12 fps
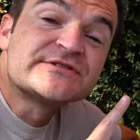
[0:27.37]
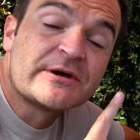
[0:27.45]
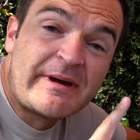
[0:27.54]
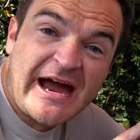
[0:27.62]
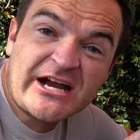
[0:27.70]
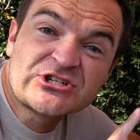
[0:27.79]
So
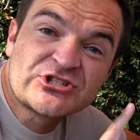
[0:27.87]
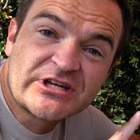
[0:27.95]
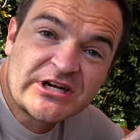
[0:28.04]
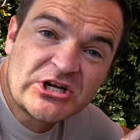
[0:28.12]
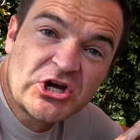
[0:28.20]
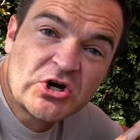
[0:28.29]
I'm actually
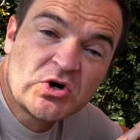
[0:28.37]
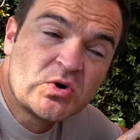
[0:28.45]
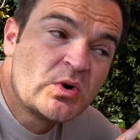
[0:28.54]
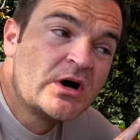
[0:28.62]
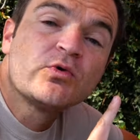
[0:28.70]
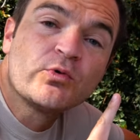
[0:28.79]
going to
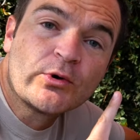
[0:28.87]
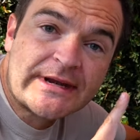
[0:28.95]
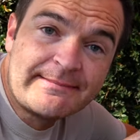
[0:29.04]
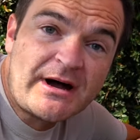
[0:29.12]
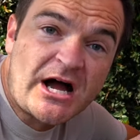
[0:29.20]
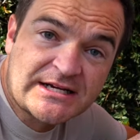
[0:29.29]
go
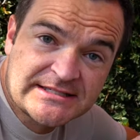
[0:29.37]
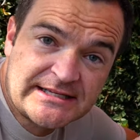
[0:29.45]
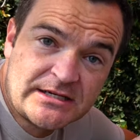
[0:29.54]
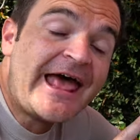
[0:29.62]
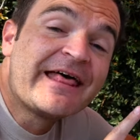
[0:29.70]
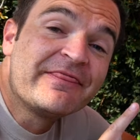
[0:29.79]
rebox
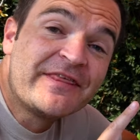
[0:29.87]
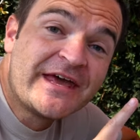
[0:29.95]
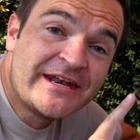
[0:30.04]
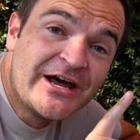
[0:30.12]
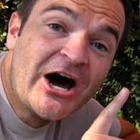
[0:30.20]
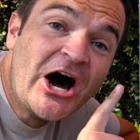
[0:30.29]
it and
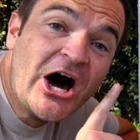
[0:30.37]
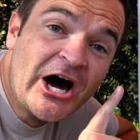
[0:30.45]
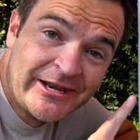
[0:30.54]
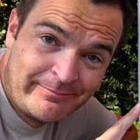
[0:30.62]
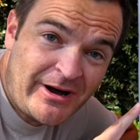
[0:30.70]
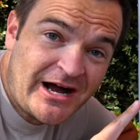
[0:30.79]
then
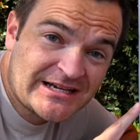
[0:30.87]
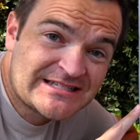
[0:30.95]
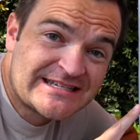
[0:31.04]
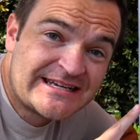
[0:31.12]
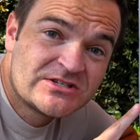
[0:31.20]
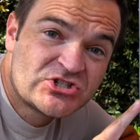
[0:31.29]
unbox it.